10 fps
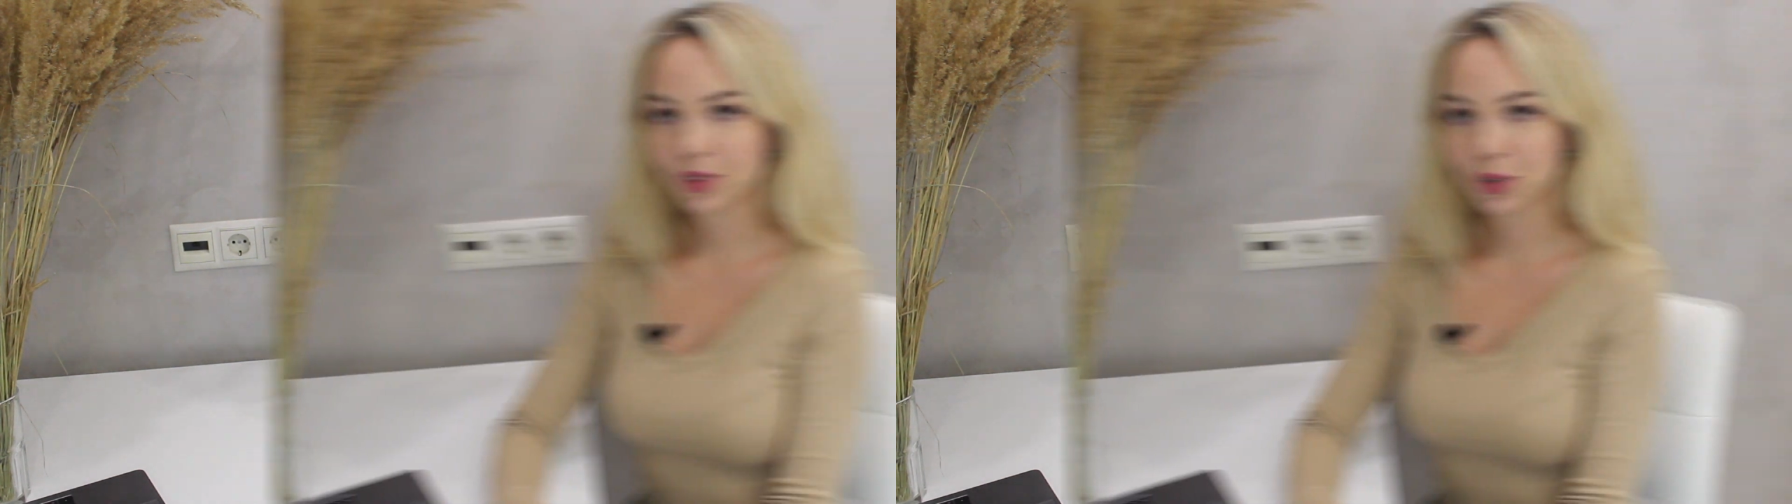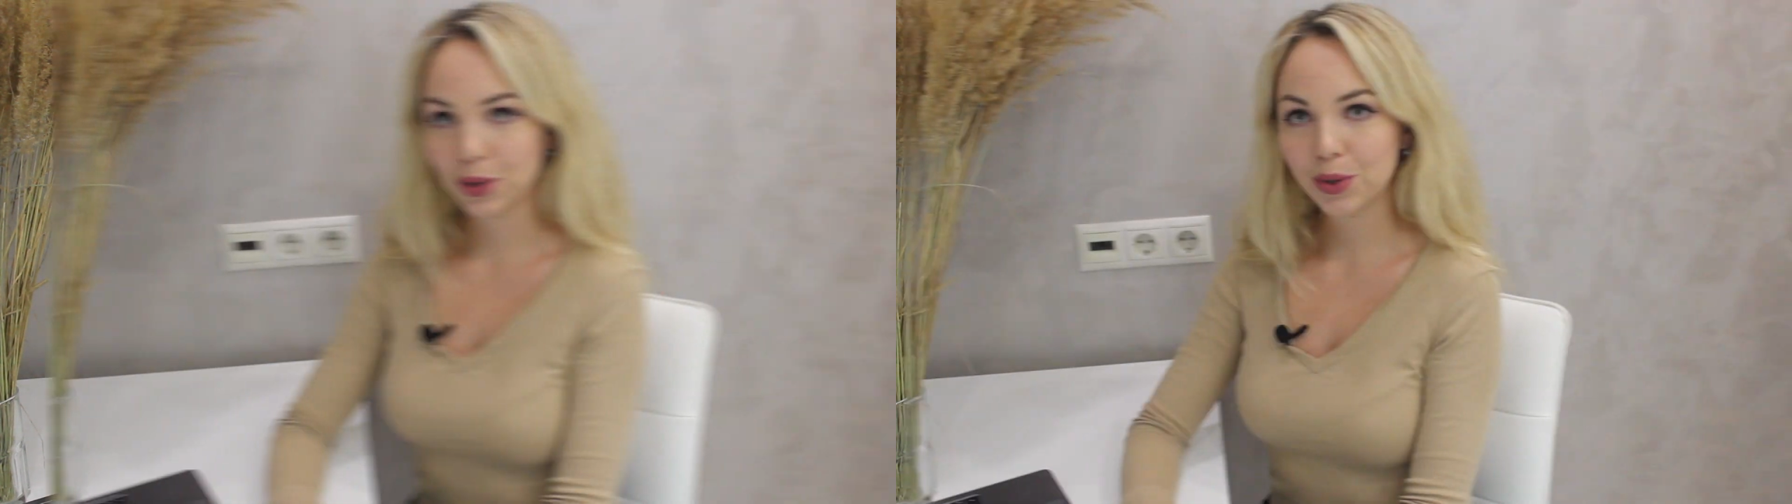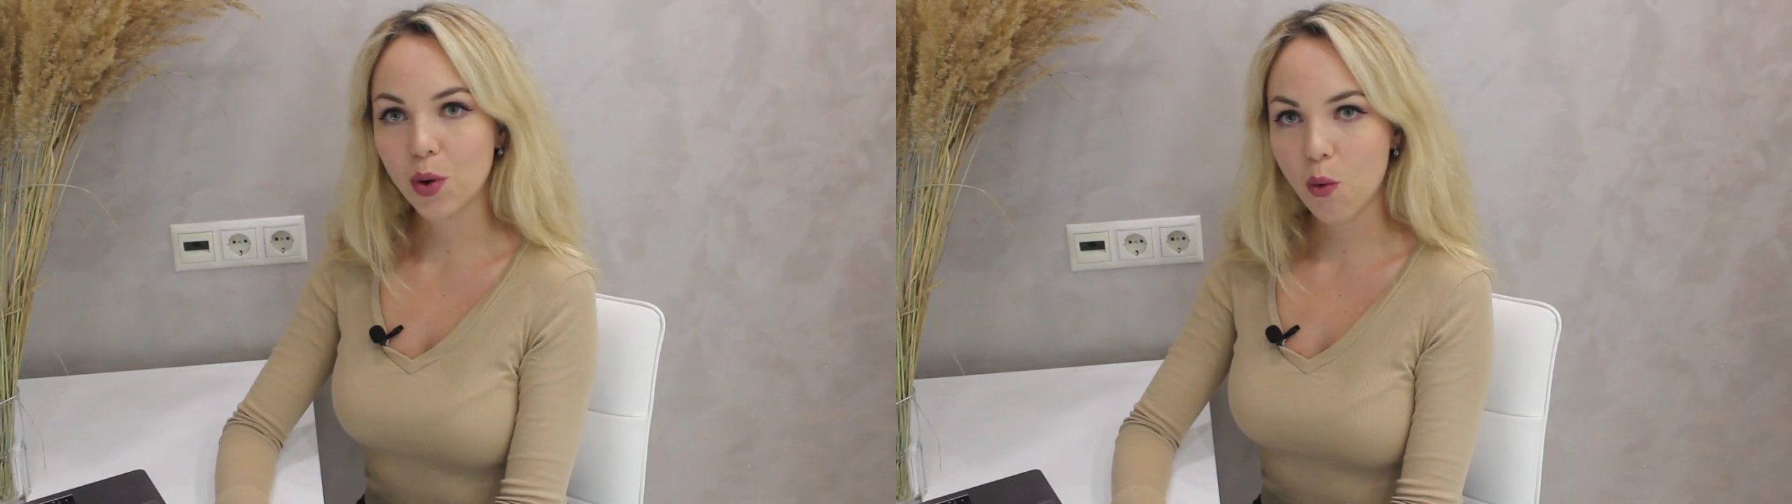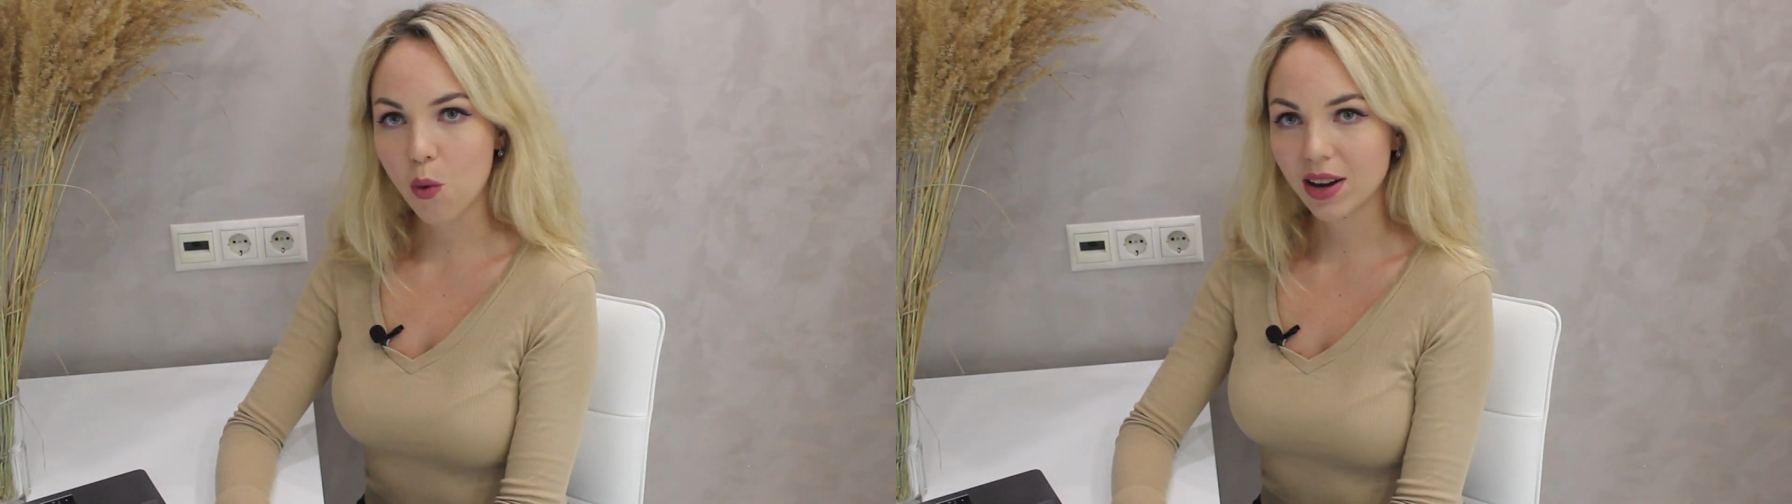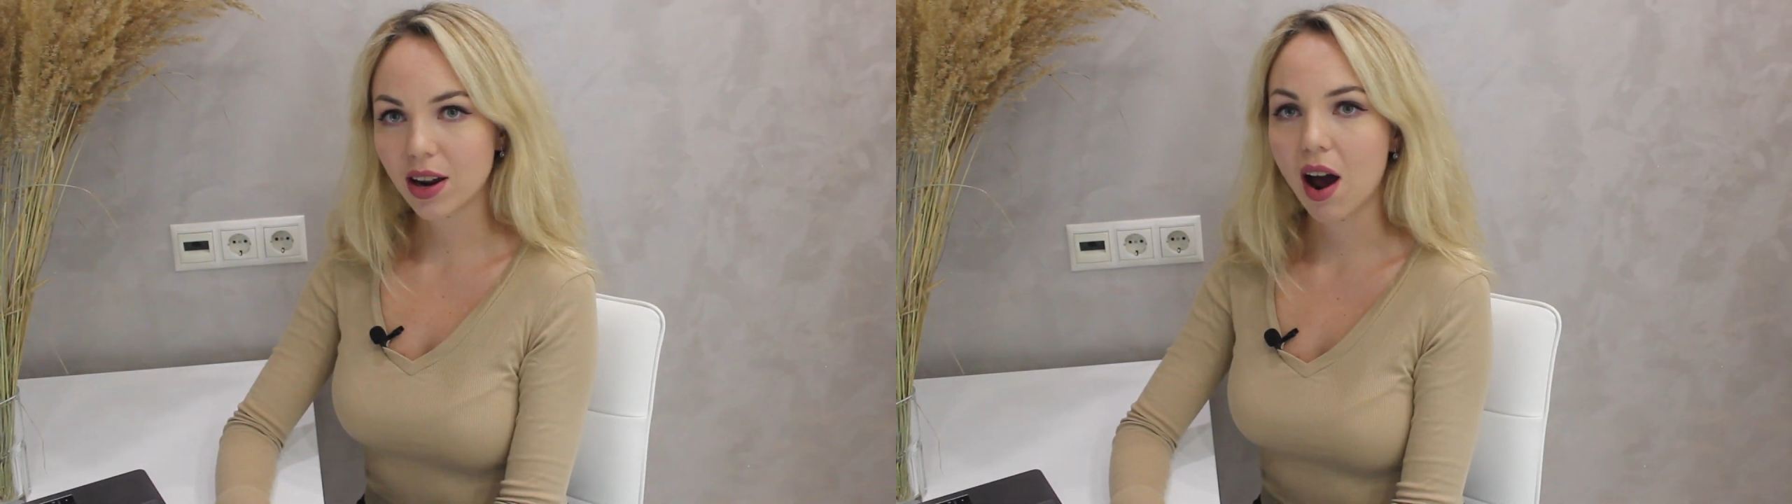Do you know
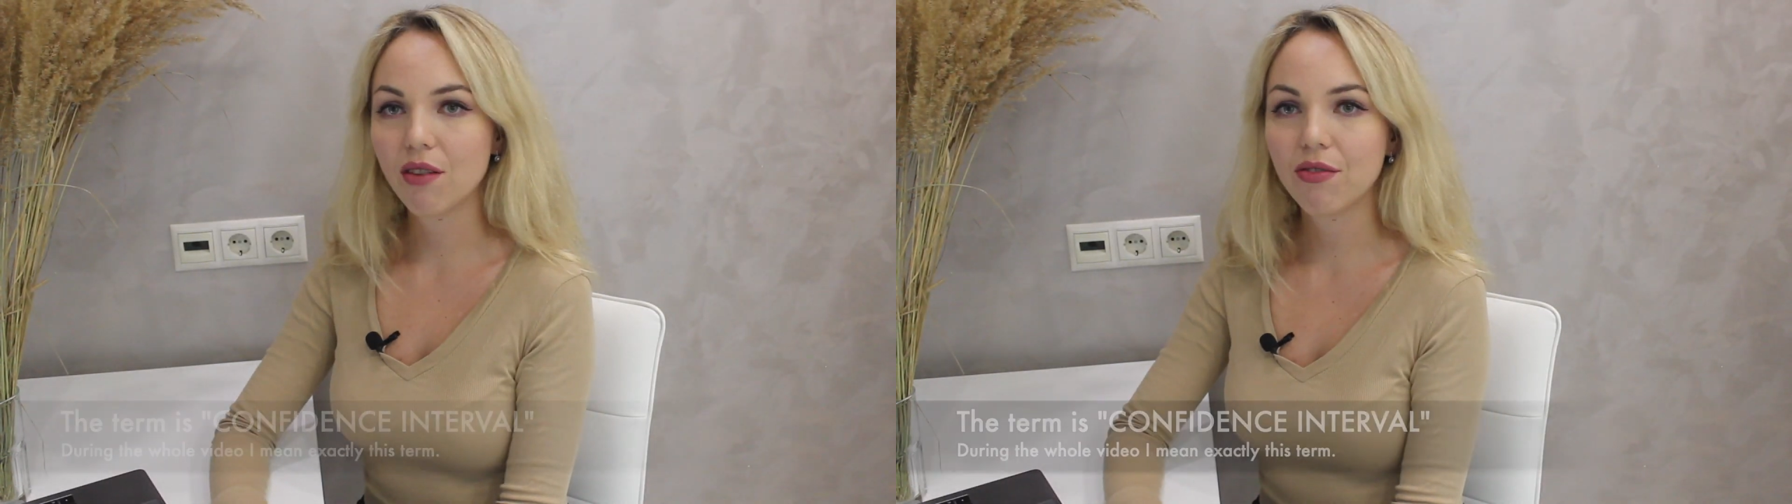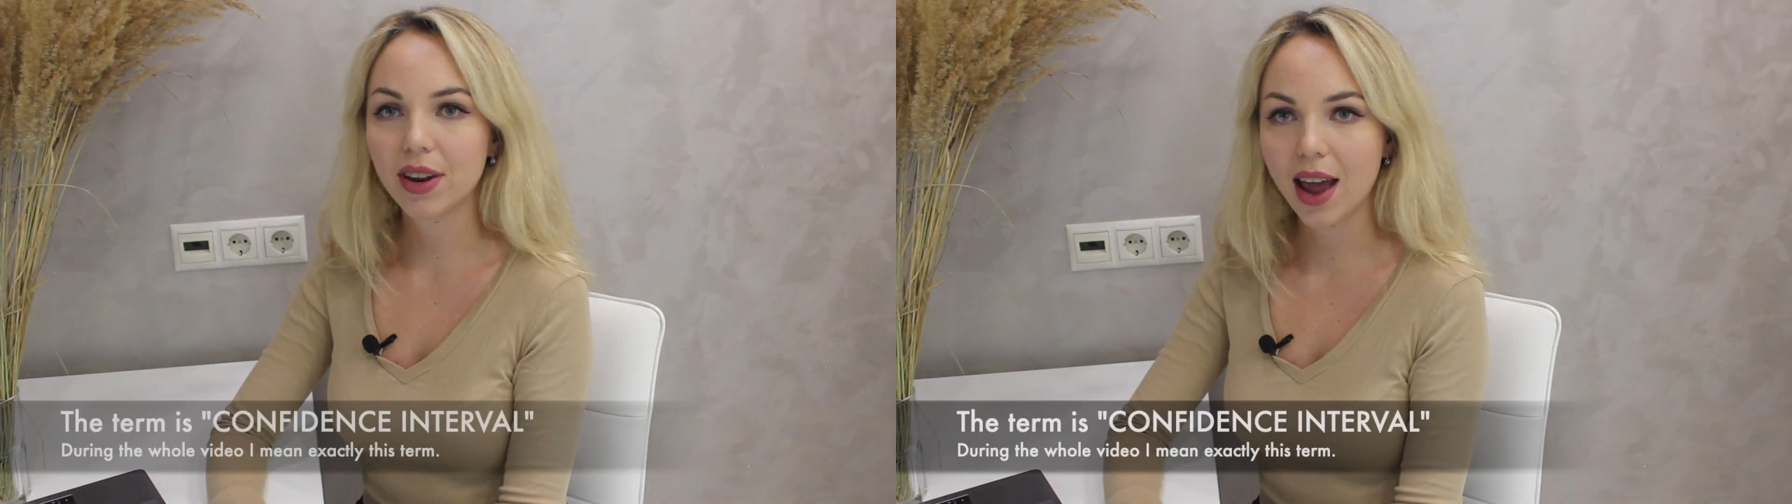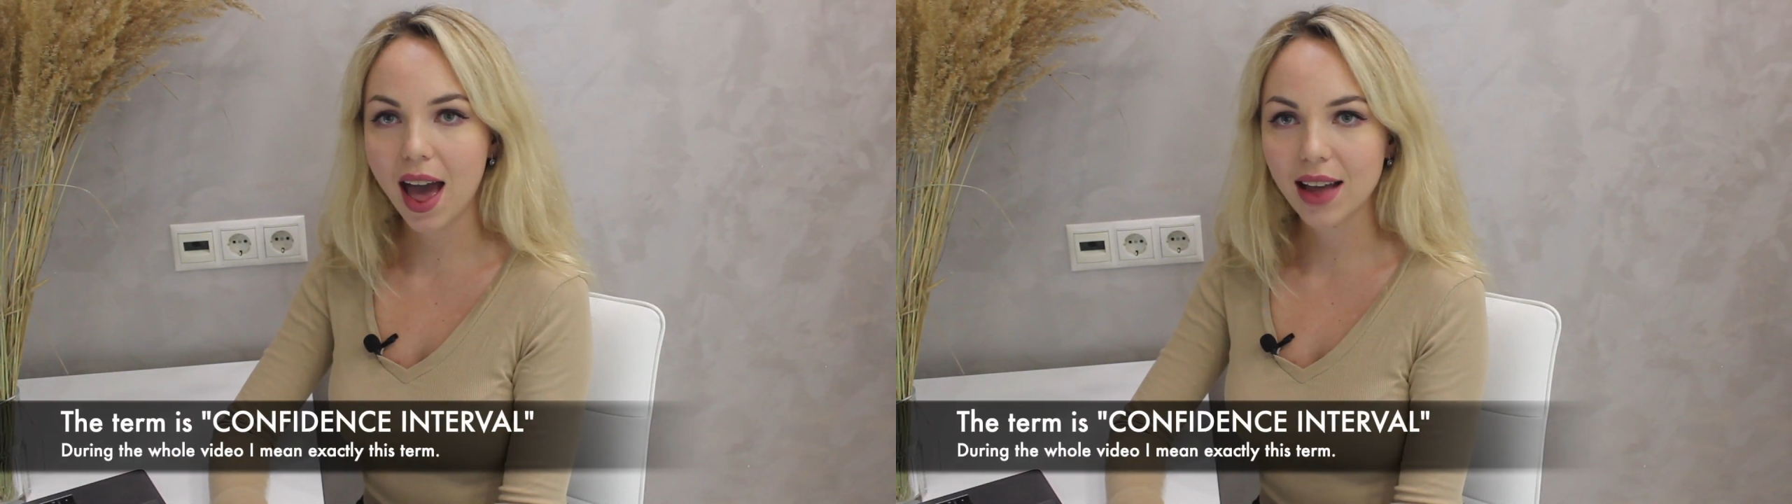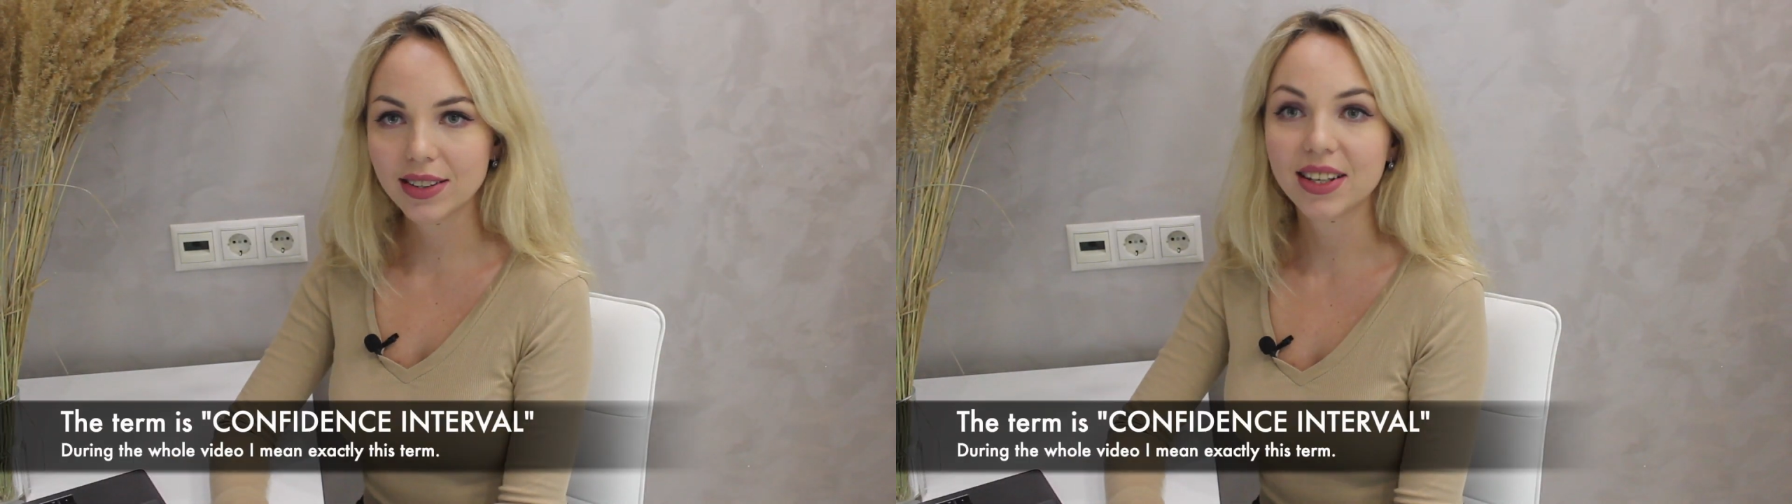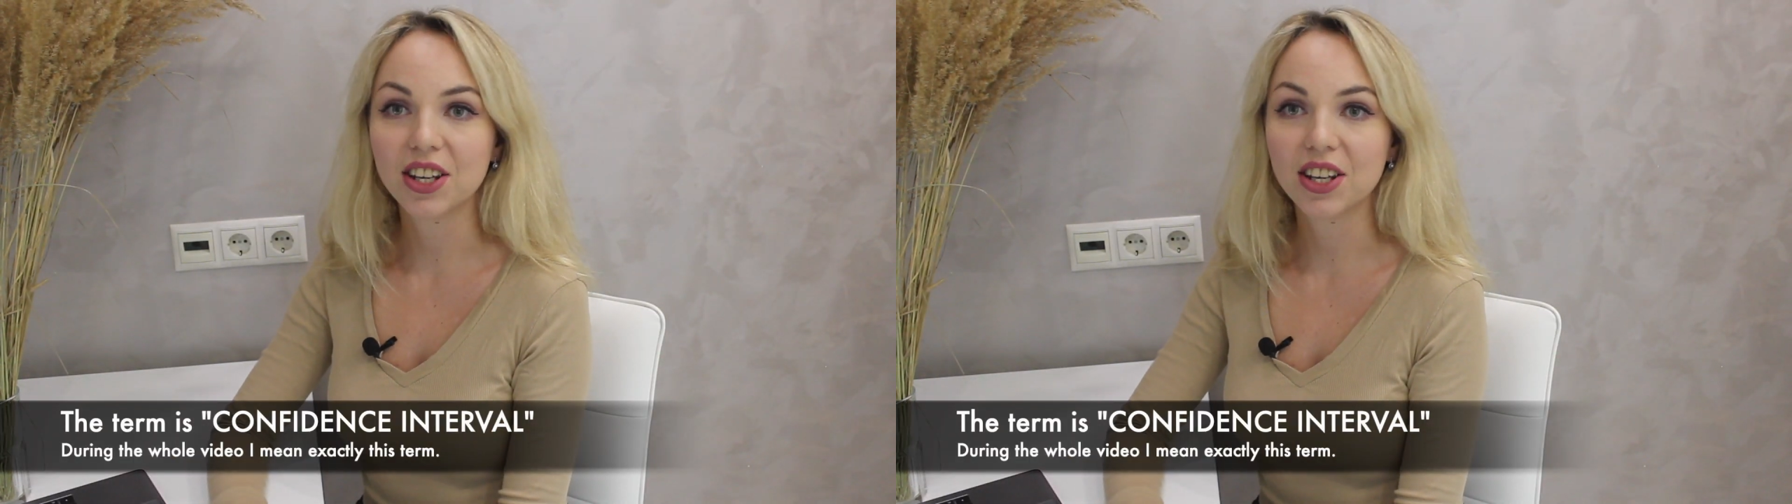what confidence